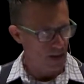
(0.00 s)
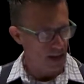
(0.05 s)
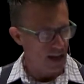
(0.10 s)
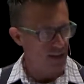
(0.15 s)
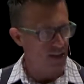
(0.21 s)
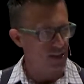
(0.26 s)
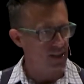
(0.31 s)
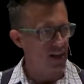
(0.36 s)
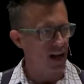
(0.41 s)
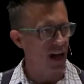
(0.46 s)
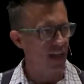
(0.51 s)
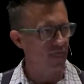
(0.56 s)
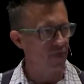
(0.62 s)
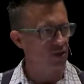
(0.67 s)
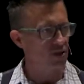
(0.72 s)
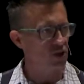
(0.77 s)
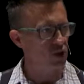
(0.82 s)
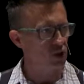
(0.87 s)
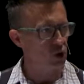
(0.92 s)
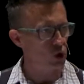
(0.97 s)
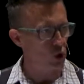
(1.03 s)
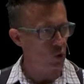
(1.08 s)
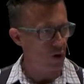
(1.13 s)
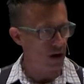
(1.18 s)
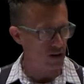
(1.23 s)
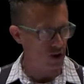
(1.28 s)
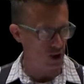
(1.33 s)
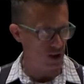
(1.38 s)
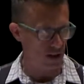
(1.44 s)
It's not the
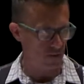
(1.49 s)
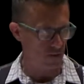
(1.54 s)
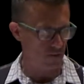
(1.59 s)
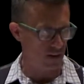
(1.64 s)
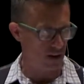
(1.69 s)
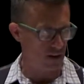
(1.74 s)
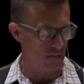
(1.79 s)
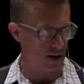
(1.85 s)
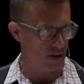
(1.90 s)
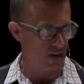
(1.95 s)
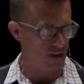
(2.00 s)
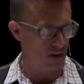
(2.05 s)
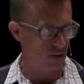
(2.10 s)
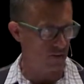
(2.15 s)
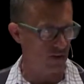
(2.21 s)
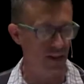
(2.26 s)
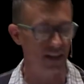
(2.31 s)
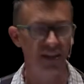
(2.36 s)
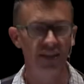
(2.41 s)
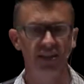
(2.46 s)
situation I find myself in.